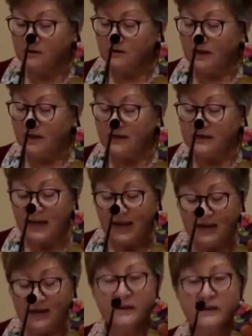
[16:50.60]
and
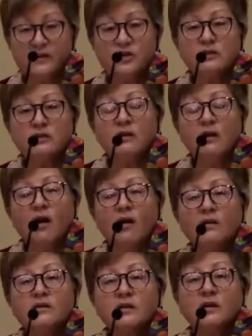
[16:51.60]
age
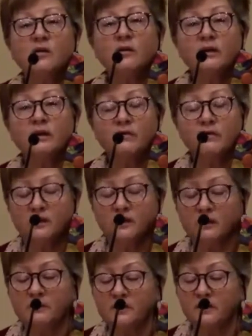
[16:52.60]
also give the
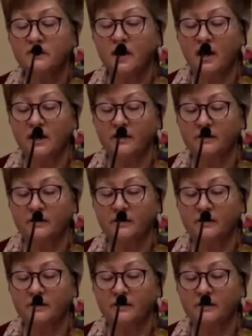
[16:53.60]
glimpse of God.